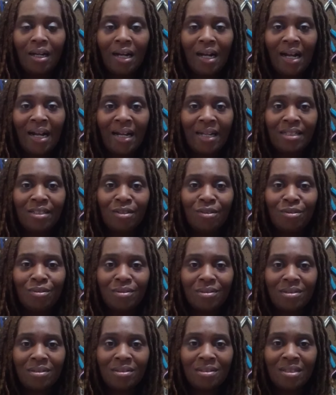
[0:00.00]
I
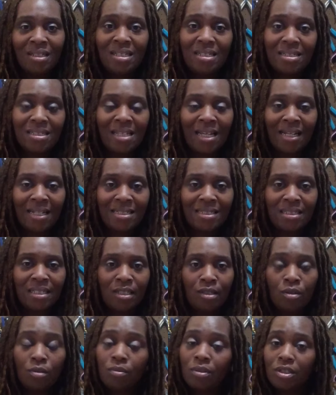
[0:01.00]
use this size
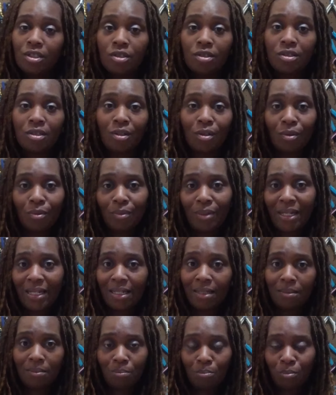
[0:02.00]
needle, which is the
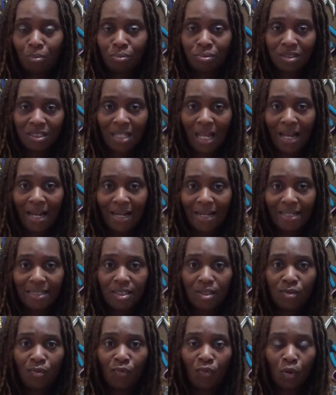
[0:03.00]
correct
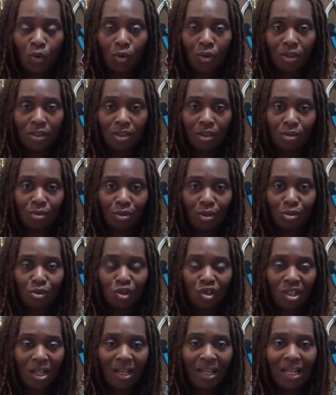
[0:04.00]
size for the
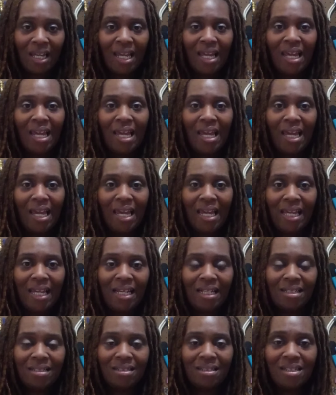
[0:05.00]
crochet,
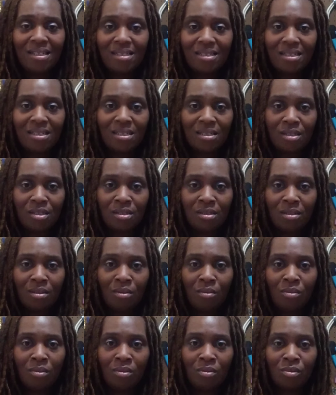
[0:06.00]
and this is
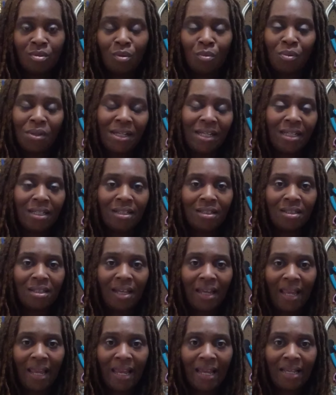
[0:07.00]
the way the
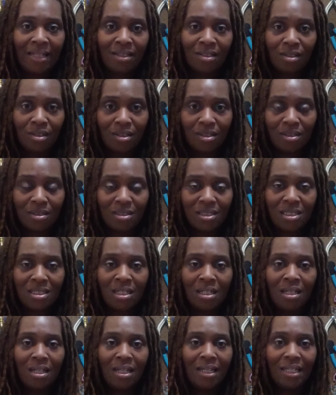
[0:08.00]
hat looks.
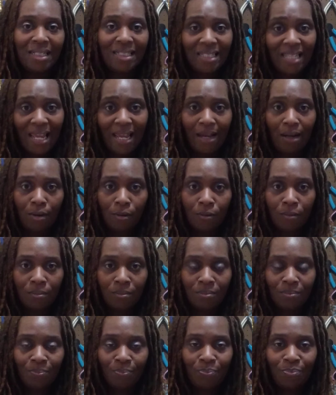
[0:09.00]
Now,
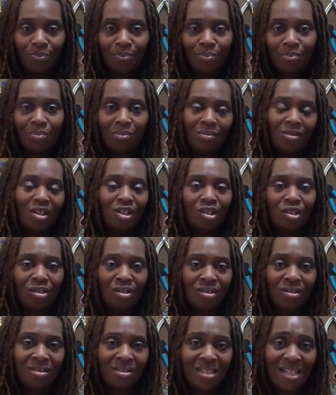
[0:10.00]

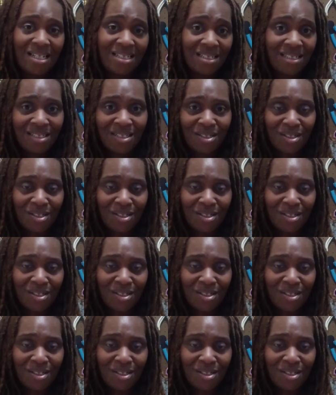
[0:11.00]
that's the